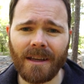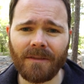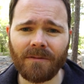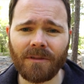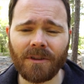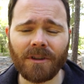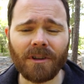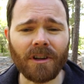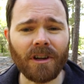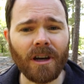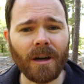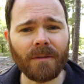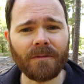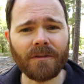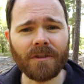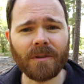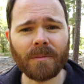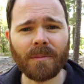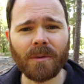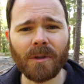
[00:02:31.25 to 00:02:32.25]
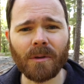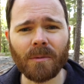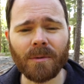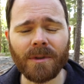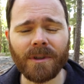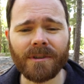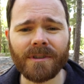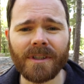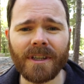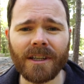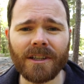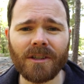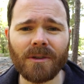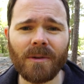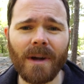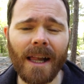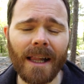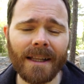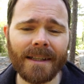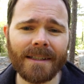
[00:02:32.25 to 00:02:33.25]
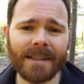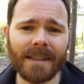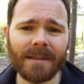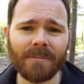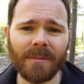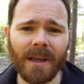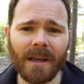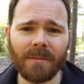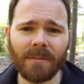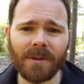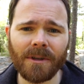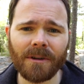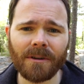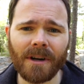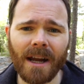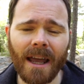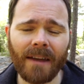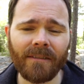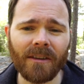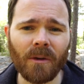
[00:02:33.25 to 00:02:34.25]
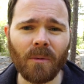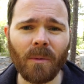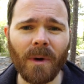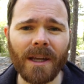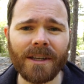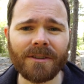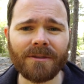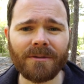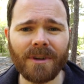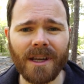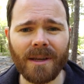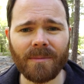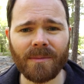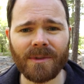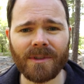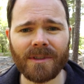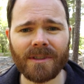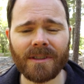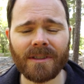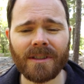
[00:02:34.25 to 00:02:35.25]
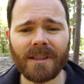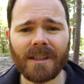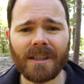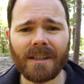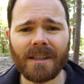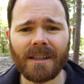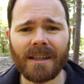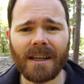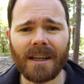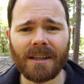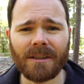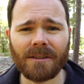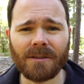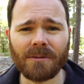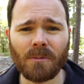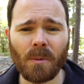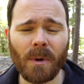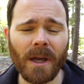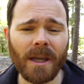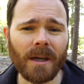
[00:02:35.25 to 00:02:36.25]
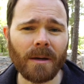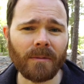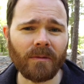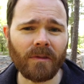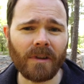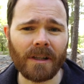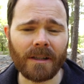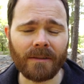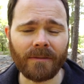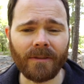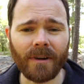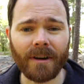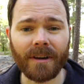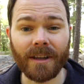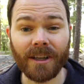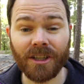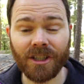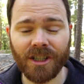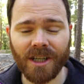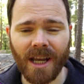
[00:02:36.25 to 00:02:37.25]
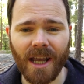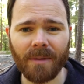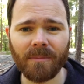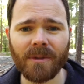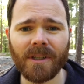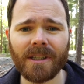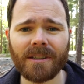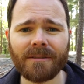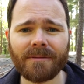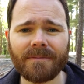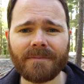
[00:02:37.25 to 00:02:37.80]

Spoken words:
If you're not comfortable with your sexuality, maybe you're having wet dreams and you wake up feeling very ashamed.